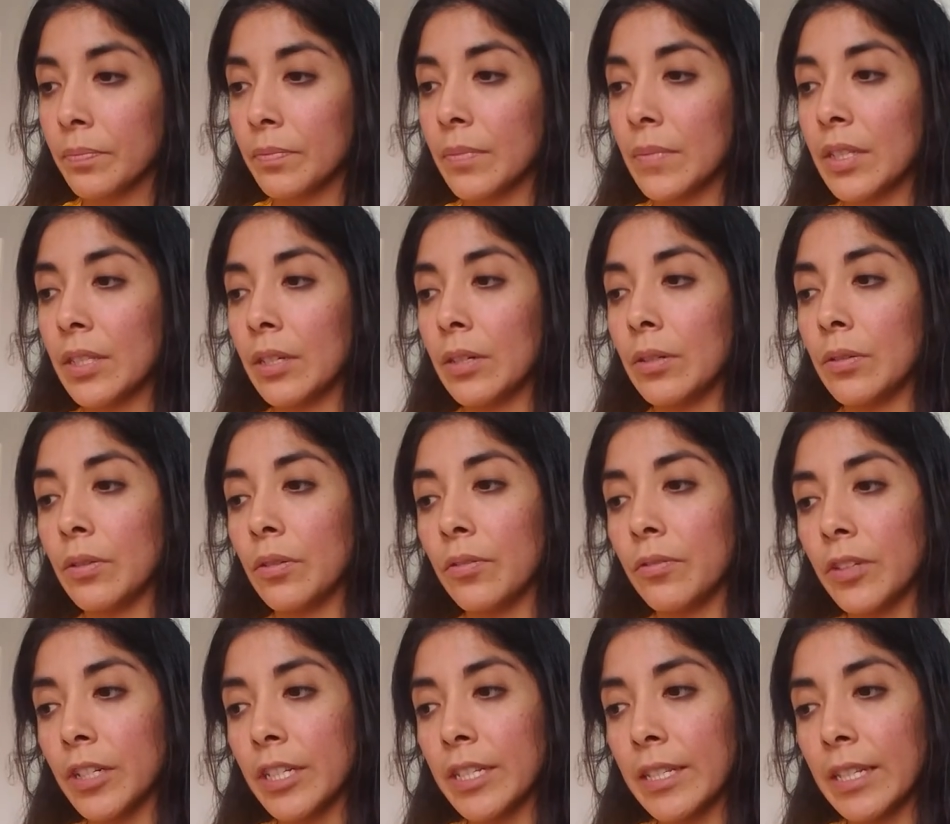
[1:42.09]
So the
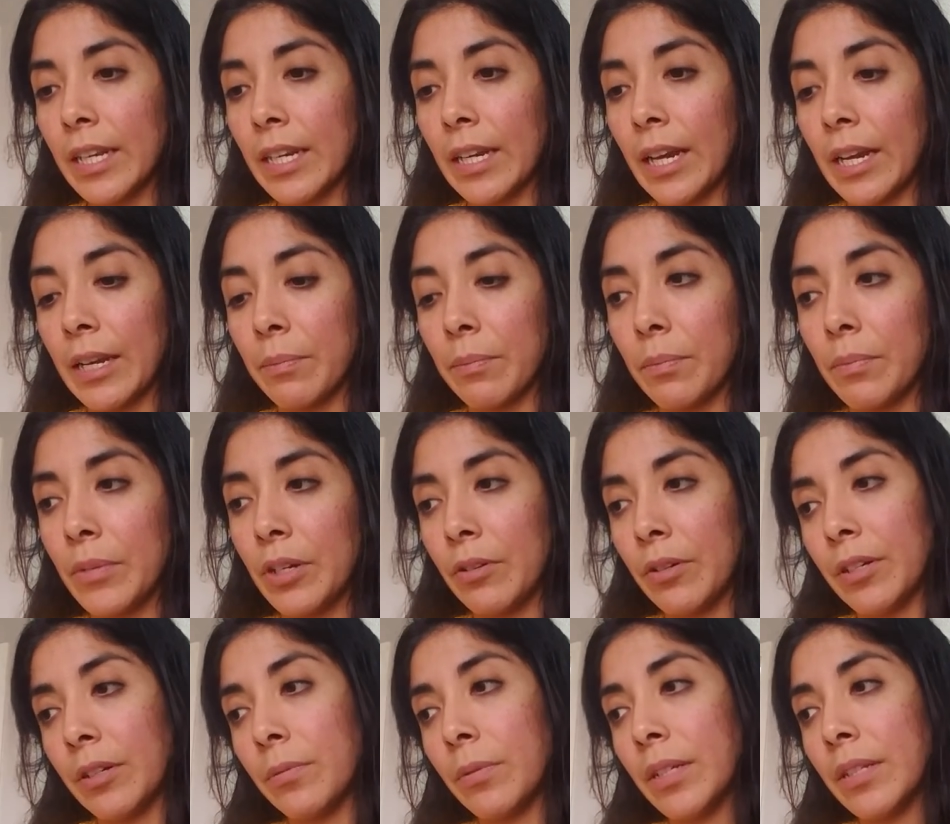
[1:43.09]
first thing I
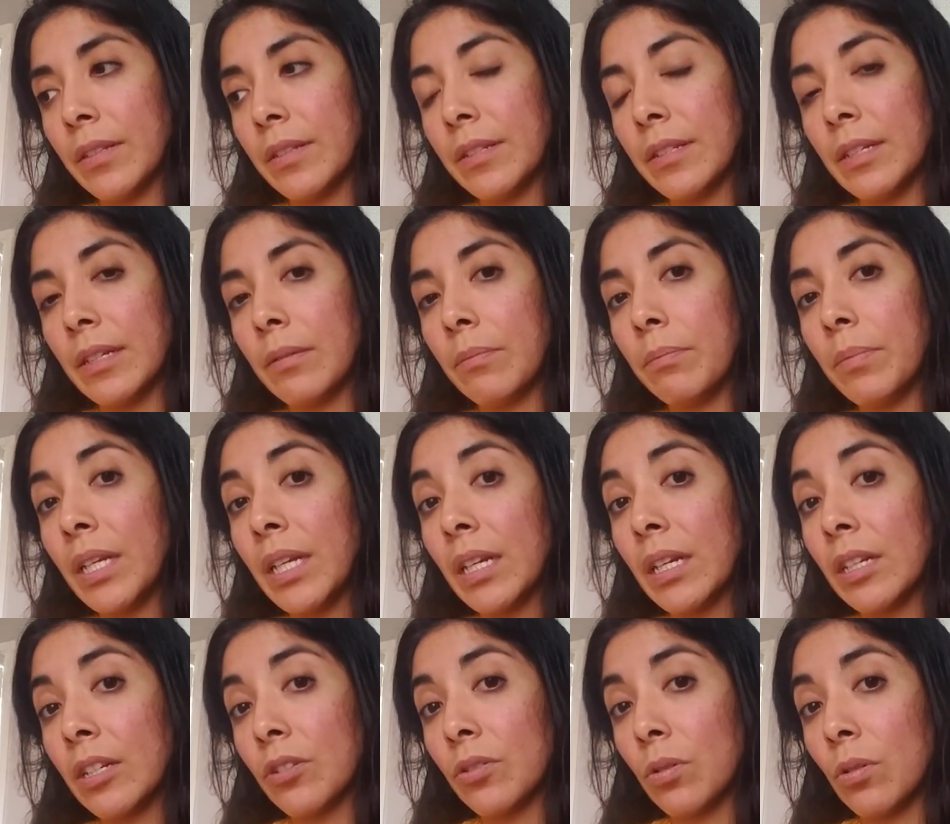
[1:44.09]
noted was to be in
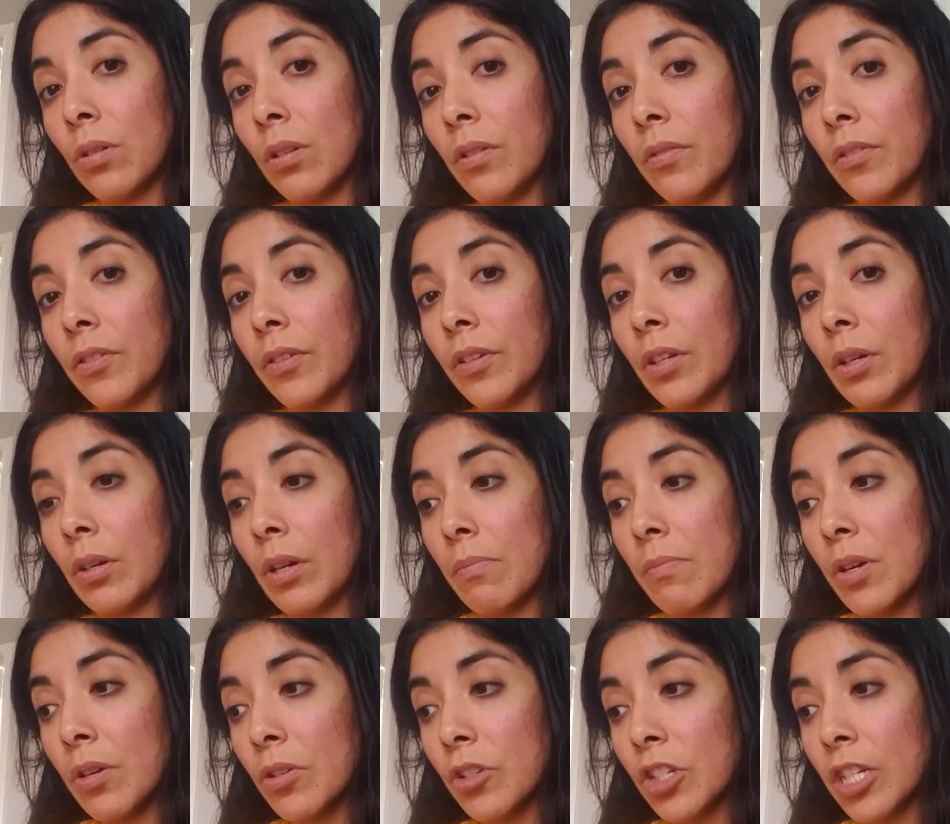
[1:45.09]
control of your
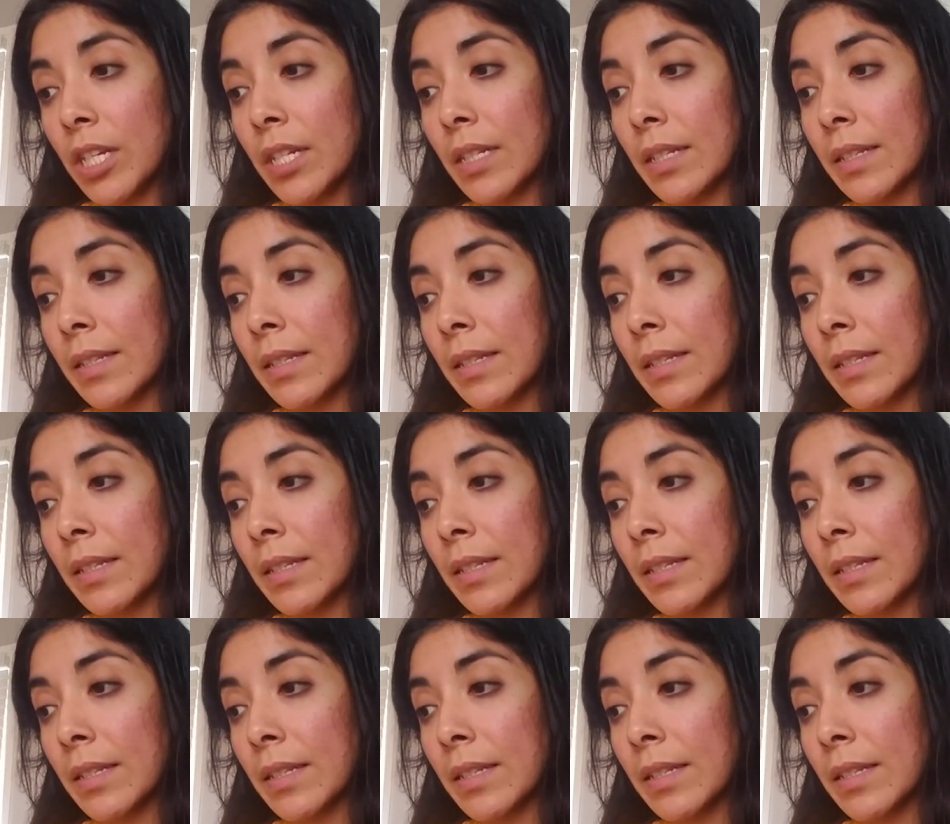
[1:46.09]
emotions.